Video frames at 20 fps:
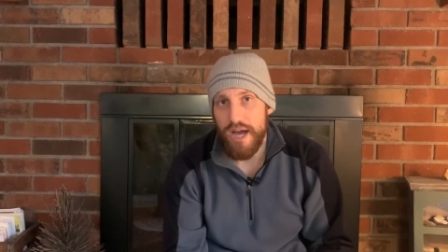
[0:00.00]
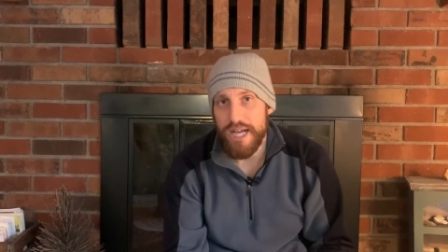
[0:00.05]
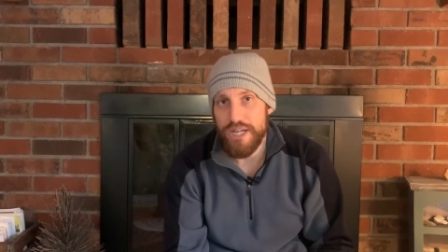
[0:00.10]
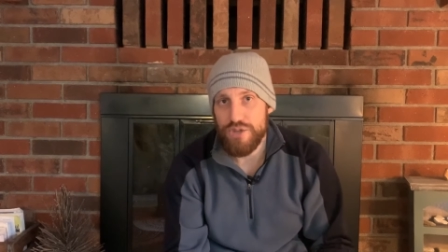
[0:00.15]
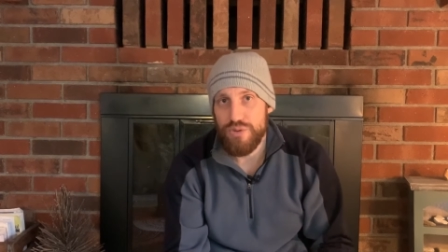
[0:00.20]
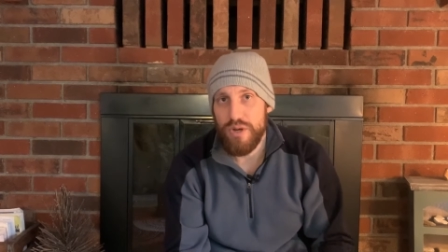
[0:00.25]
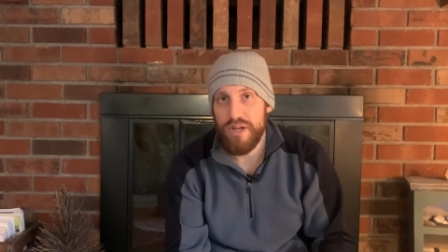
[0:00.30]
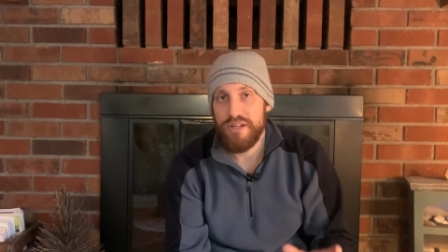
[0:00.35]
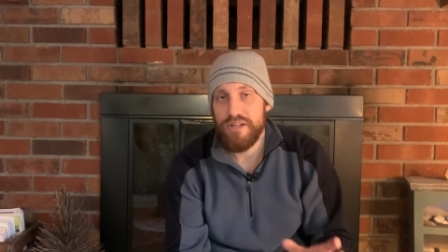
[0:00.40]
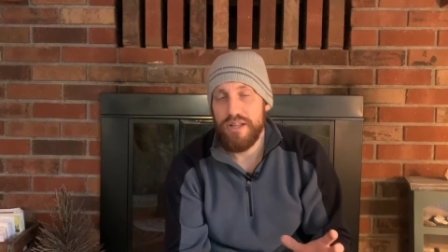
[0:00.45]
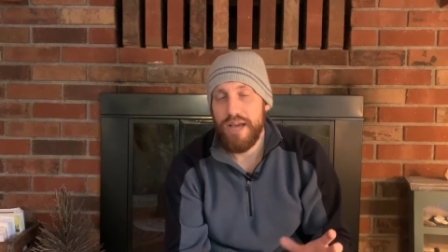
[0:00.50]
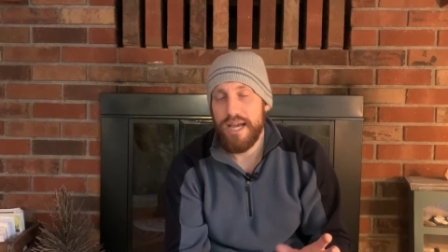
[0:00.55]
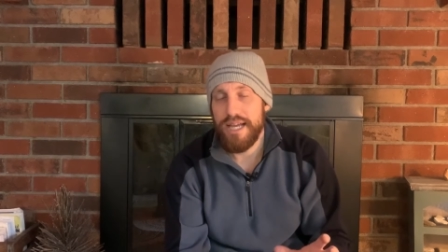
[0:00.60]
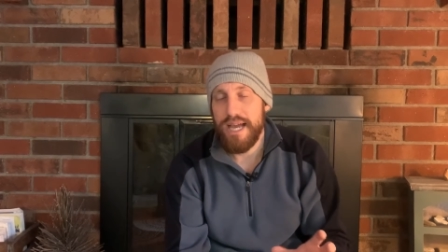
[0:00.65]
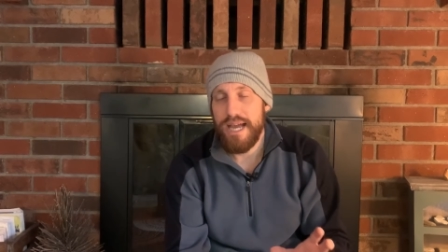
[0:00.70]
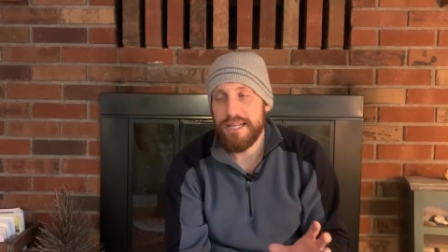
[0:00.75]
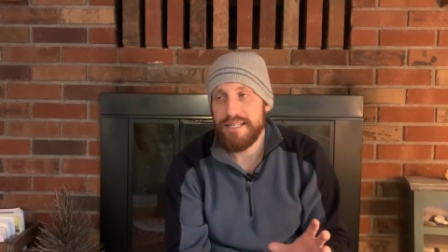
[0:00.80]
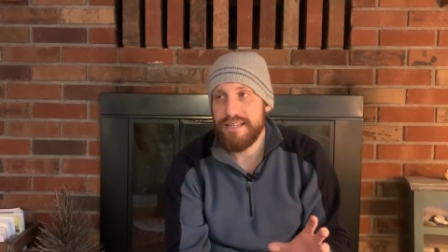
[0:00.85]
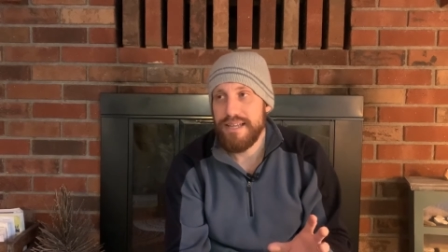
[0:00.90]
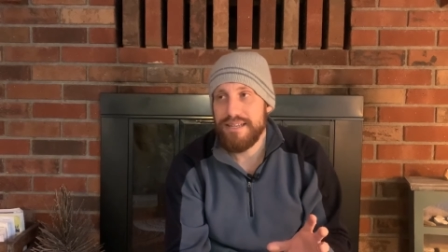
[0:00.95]
I, trend,
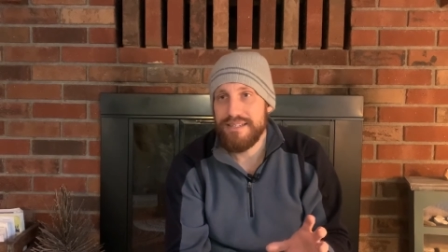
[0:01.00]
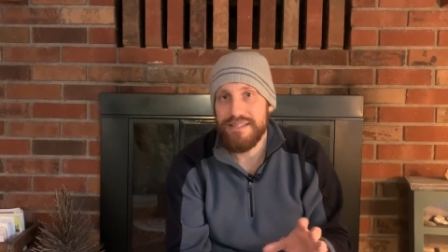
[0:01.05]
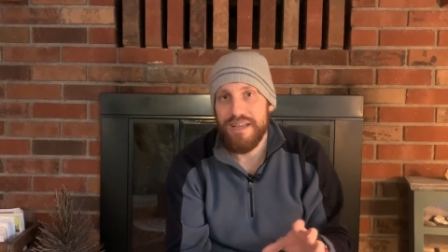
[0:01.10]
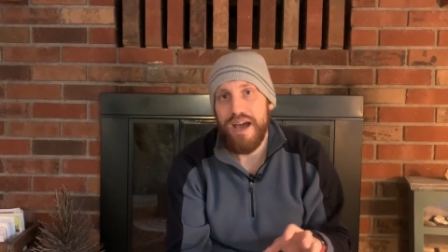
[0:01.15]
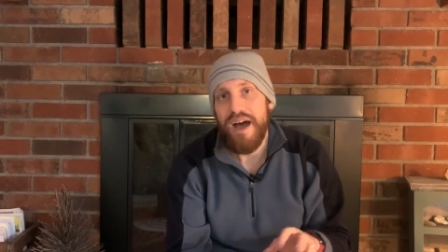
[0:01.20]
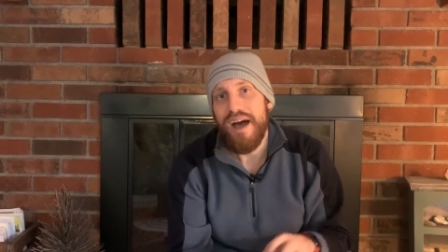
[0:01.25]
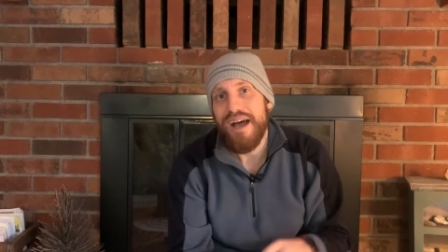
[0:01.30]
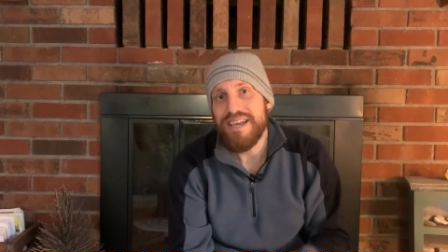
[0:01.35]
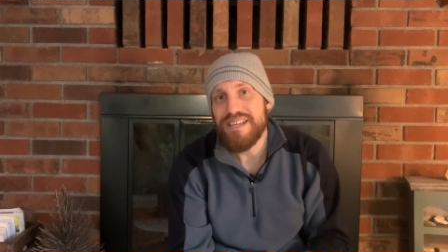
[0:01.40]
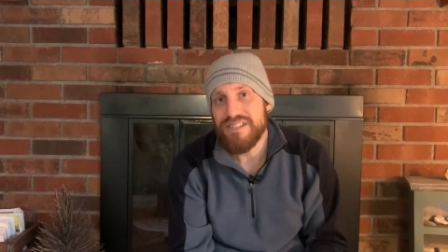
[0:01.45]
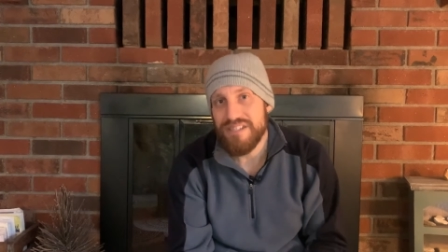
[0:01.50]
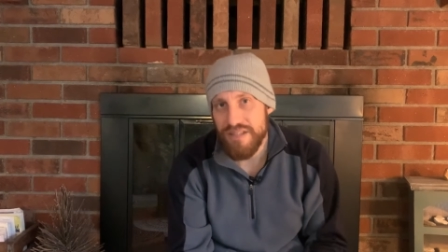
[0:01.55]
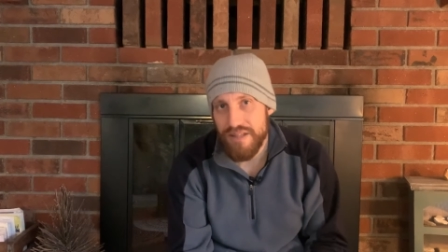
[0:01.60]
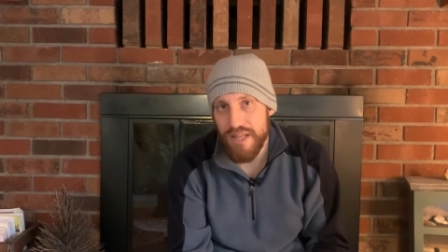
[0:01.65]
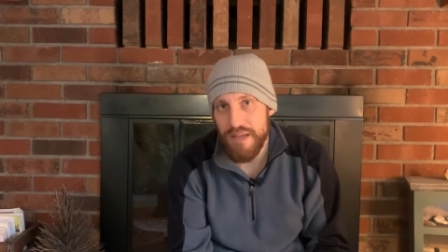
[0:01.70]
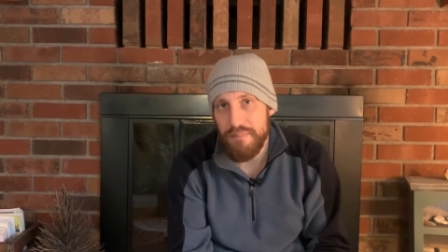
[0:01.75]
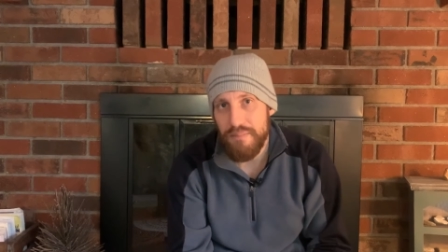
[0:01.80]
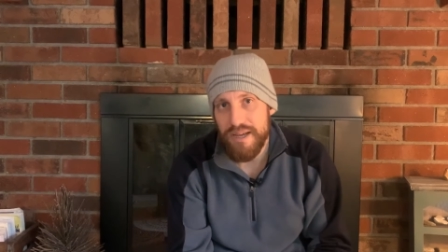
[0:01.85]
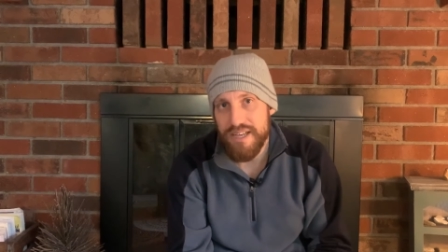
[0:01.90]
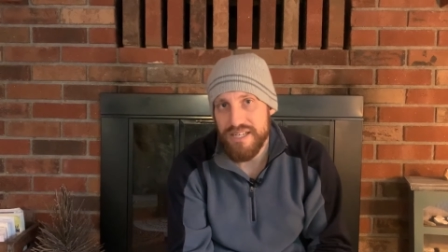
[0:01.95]
I, I tend to
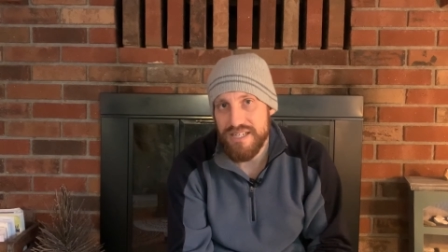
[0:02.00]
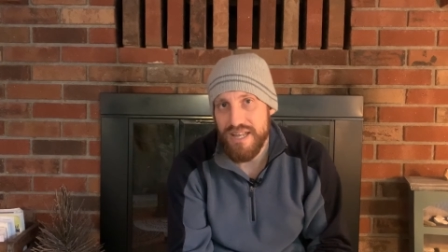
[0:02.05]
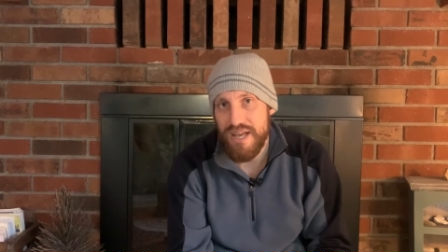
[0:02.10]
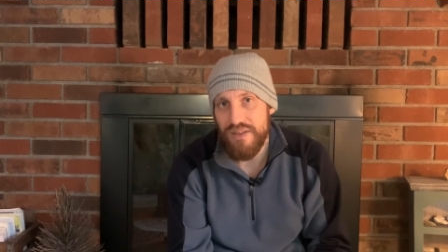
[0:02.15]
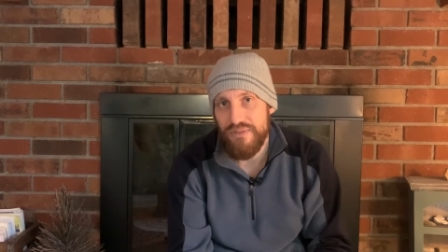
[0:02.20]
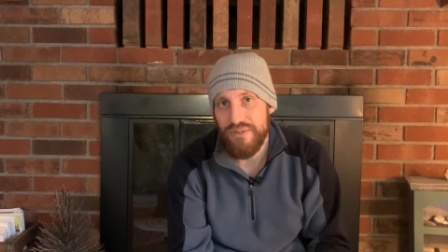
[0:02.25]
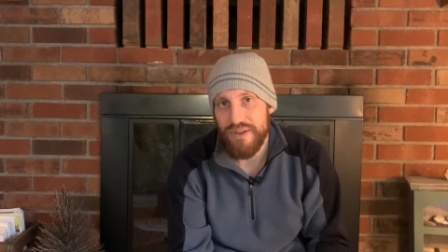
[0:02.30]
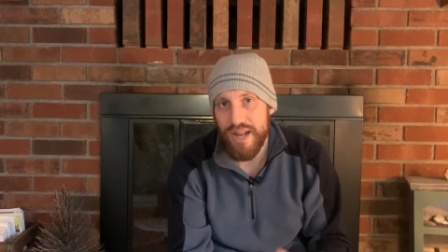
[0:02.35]
isolate myself.